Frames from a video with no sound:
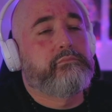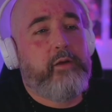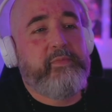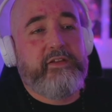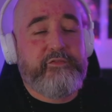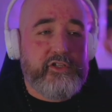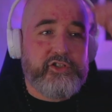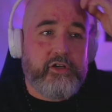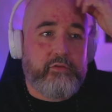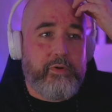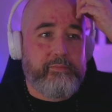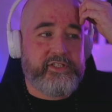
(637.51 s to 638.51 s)
I mean, if you
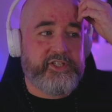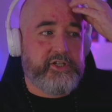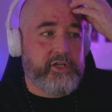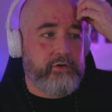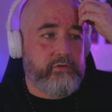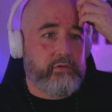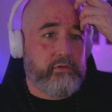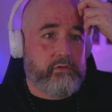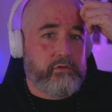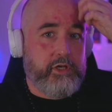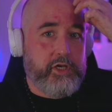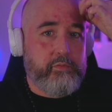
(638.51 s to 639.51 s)
lot want me to do
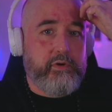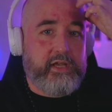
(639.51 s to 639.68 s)
the newer